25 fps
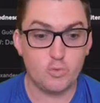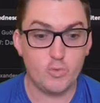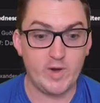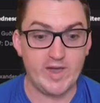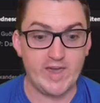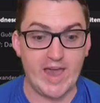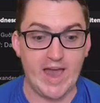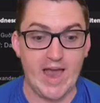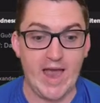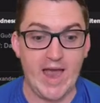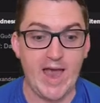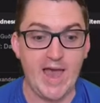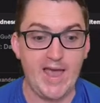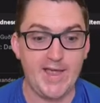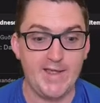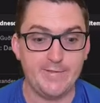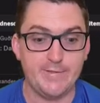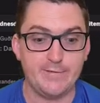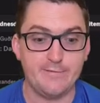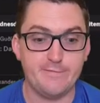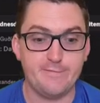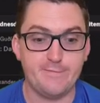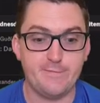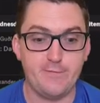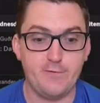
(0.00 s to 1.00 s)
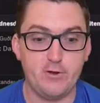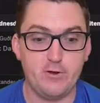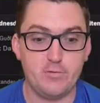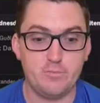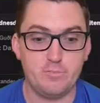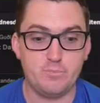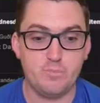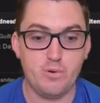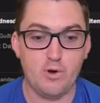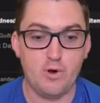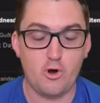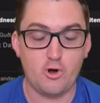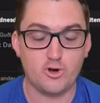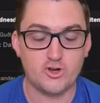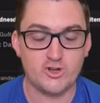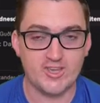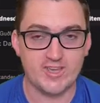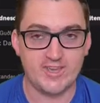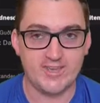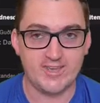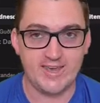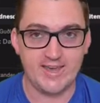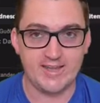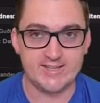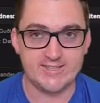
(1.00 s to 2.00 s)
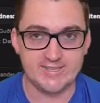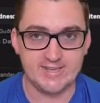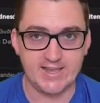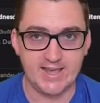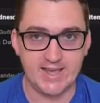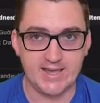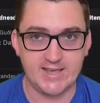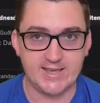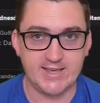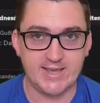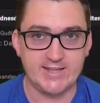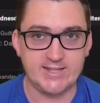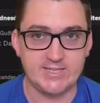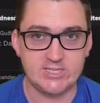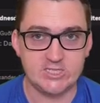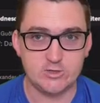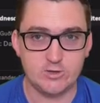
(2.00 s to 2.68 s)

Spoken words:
We are in the third pot yet again,